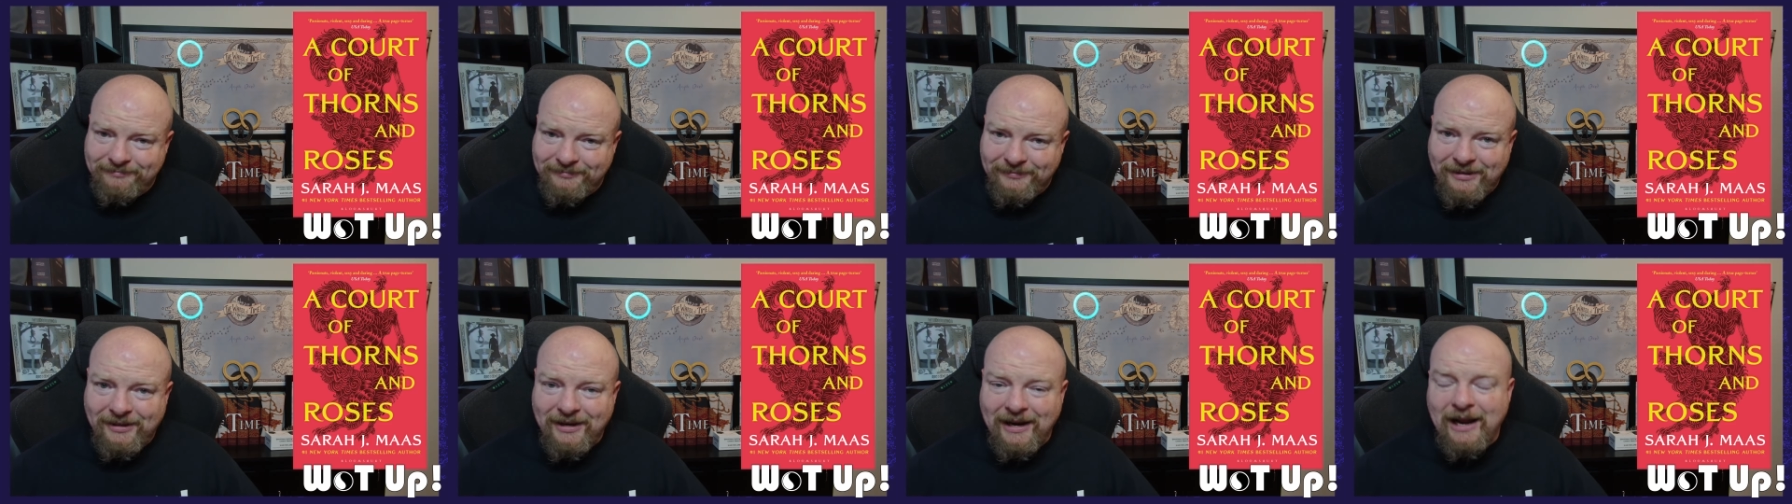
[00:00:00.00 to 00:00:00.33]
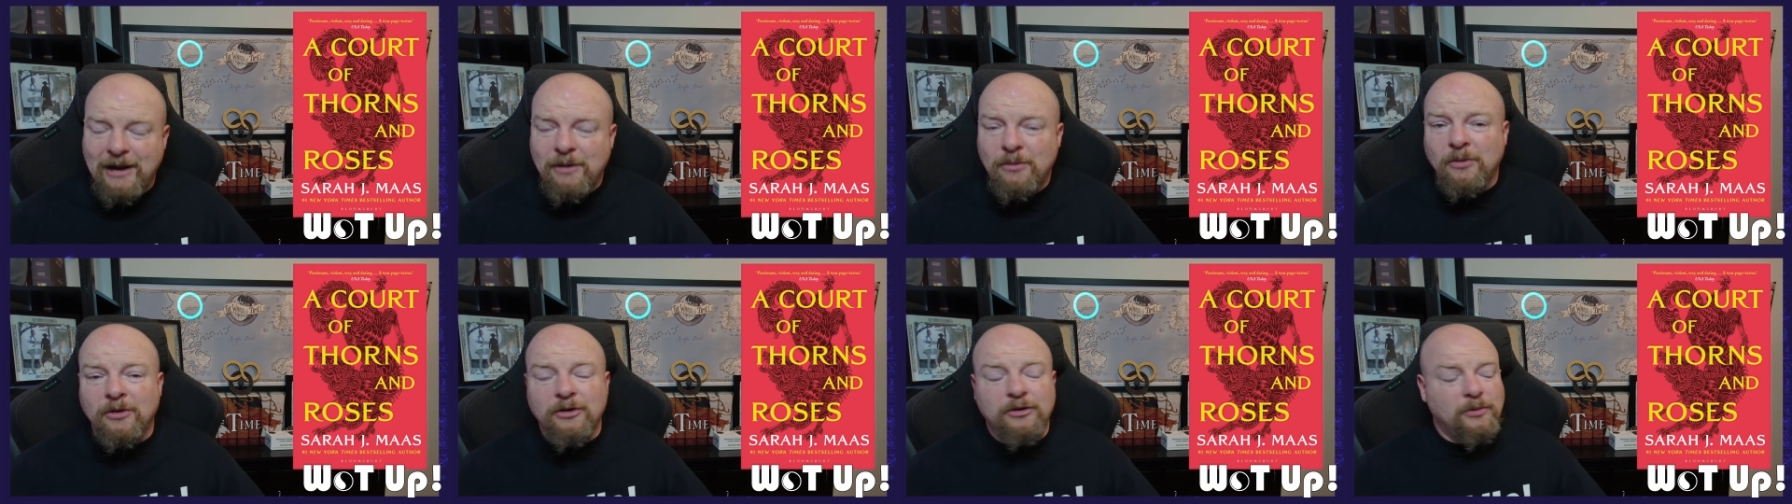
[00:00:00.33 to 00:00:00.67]
Today
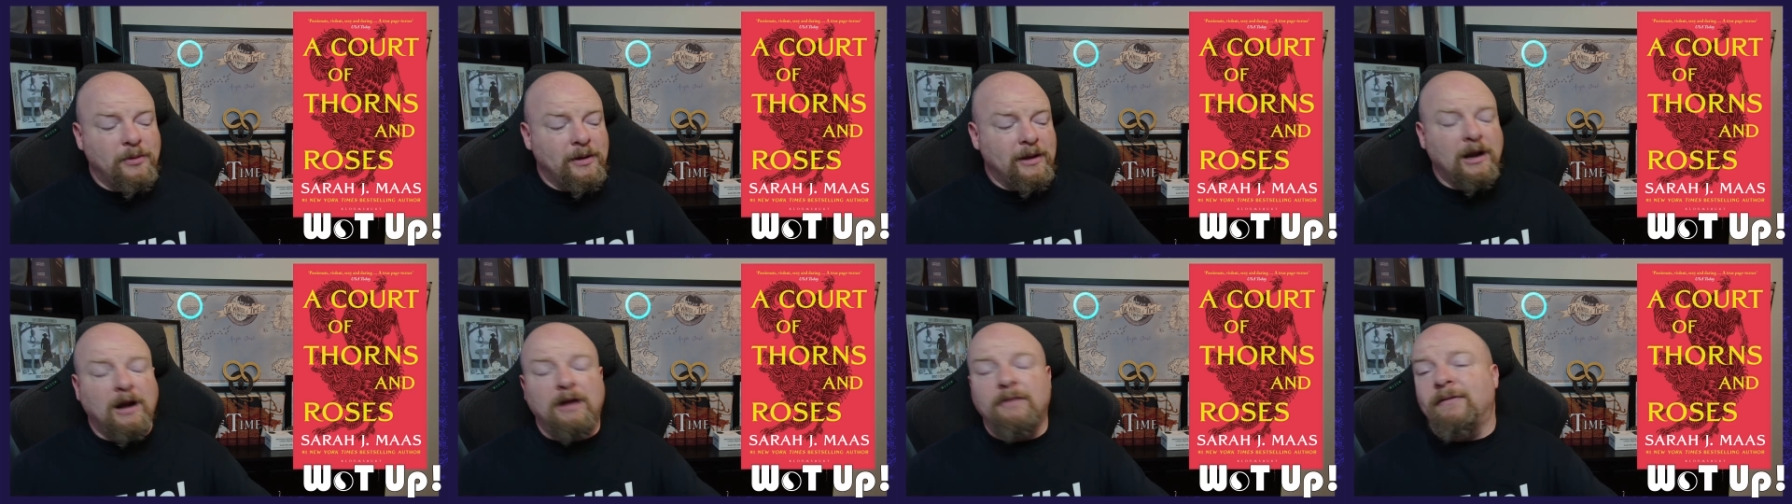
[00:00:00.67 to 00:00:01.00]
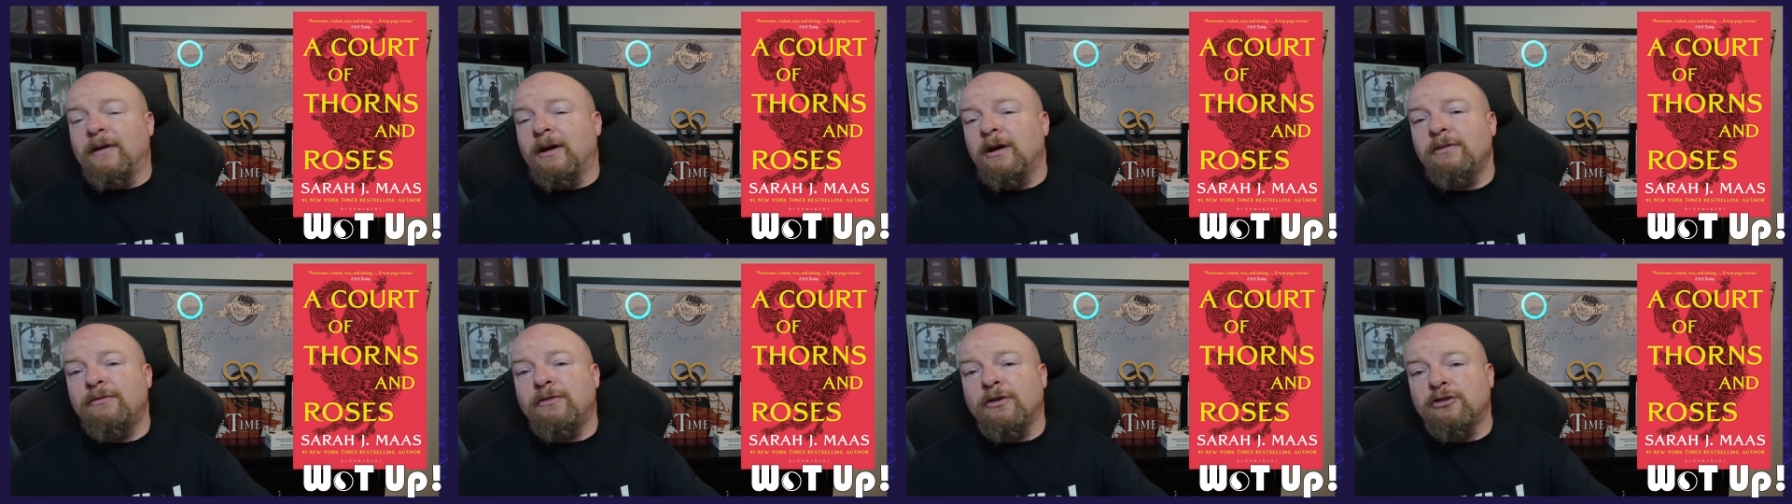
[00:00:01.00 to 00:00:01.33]
we're doing our
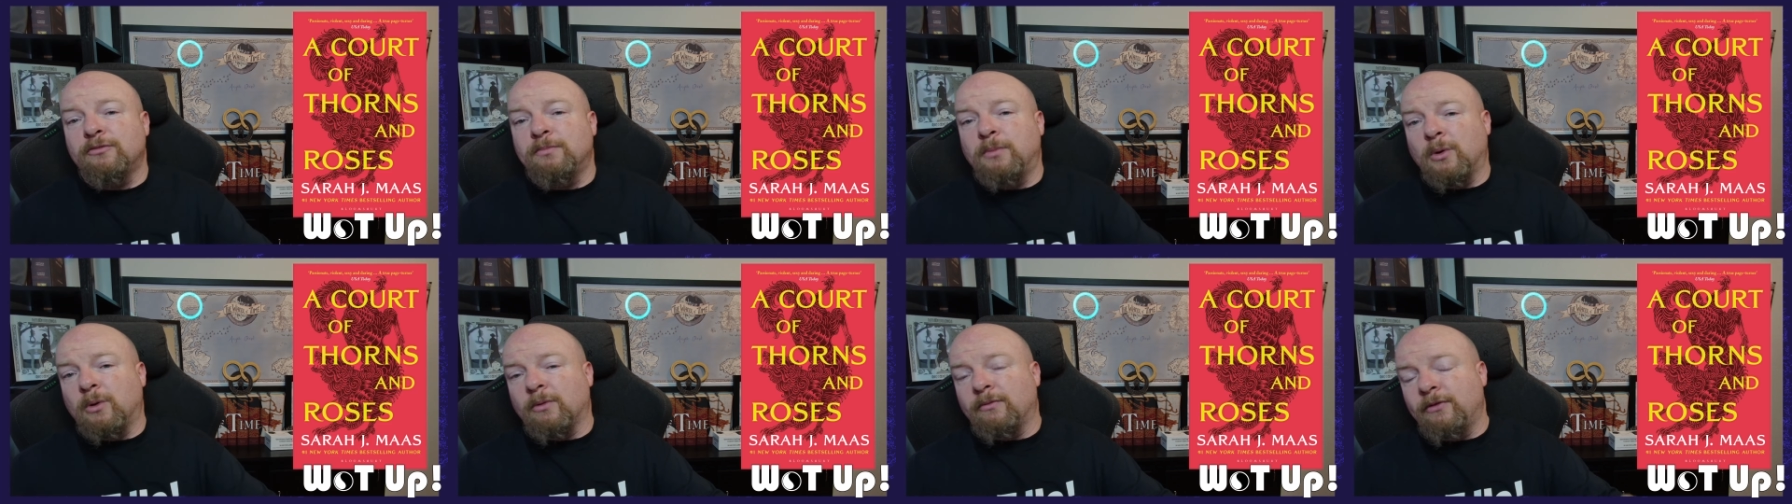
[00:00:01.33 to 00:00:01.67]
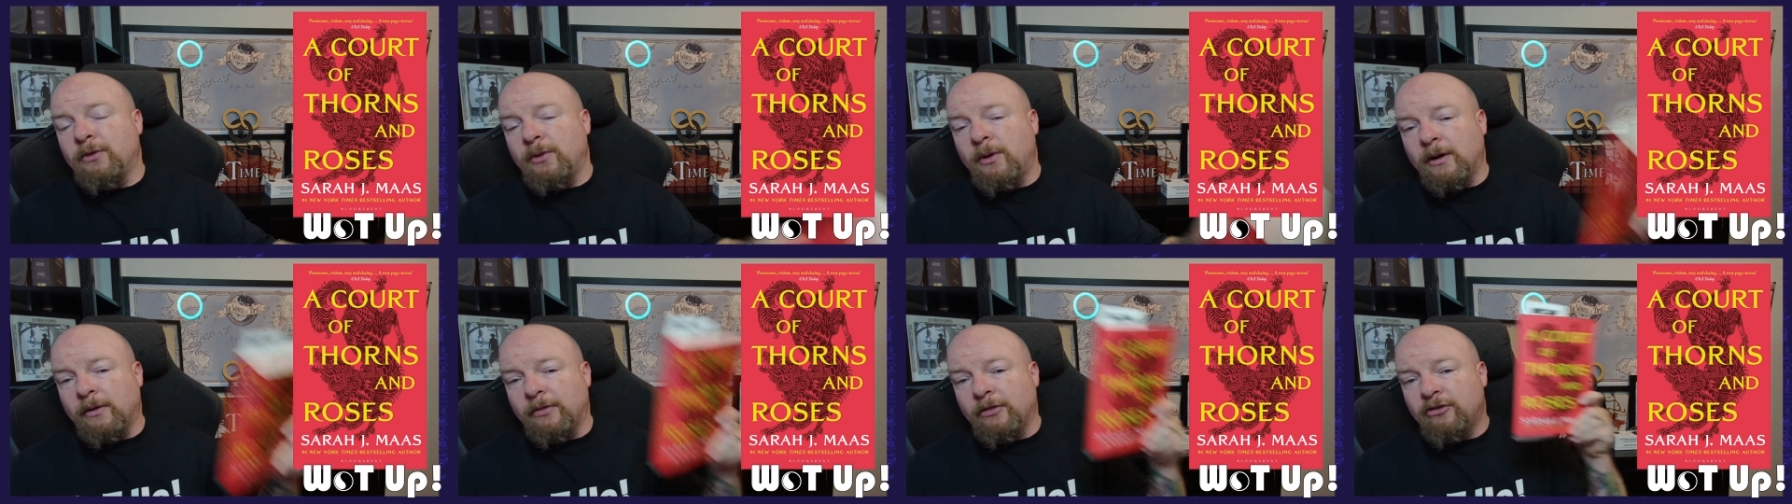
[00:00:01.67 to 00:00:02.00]
very first book review
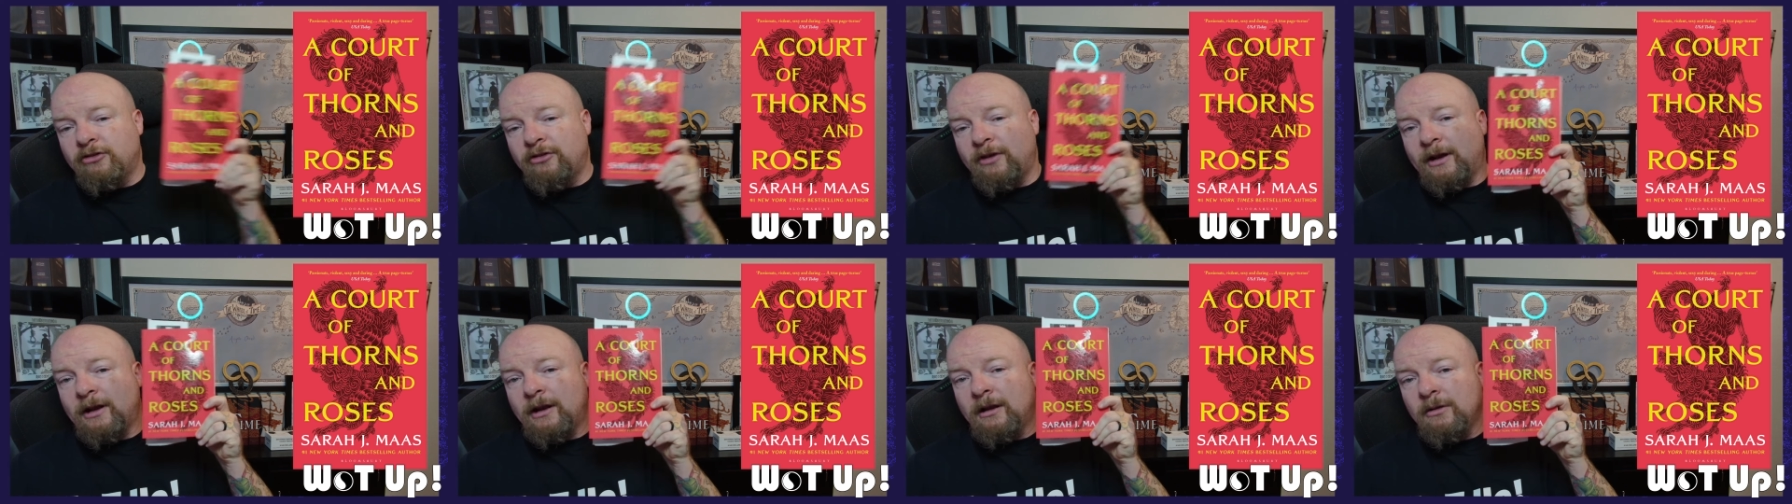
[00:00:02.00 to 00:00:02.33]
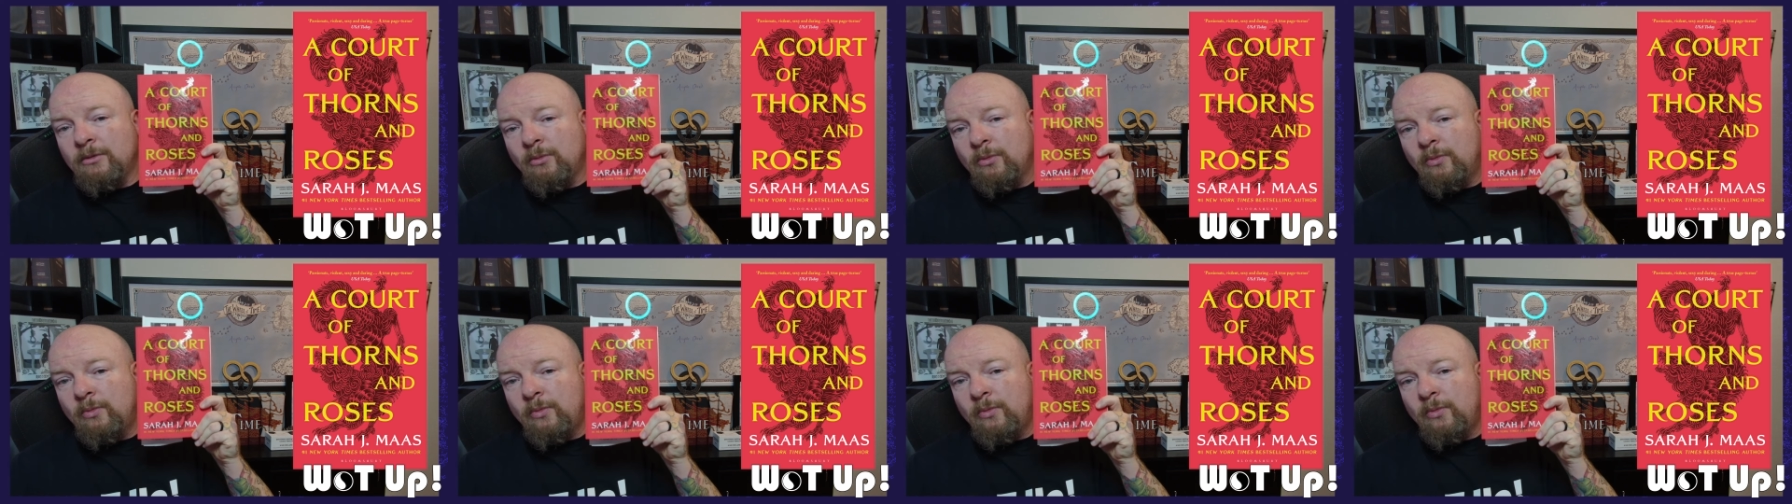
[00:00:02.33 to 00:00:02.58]
here on the channel